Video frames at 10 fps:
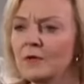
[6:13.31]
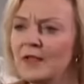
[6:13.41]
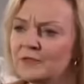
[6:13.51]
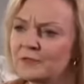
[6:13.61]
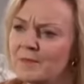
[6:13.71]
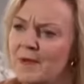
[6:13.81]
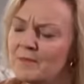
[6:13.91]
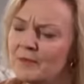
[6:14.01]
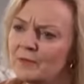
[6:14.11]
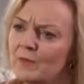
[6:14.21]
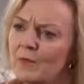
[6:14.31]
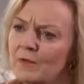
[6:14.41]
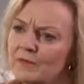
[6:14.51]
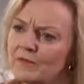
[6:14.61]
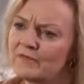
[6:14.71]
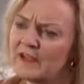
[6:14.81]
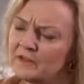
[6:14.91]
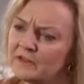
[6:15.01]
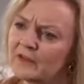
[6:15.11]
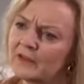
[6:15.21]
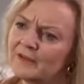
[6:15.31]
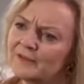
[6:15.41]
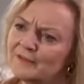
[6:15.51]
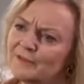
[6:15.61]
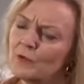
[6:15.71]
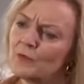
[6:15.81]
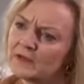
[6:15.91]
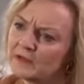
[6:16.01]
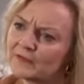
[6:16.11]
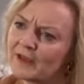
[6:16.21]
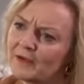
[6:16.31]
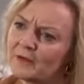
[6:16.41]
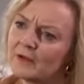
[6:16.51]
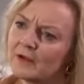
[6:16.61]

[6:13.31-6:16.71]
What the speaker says: Well, let's remember what we were facing 4 weeks ago.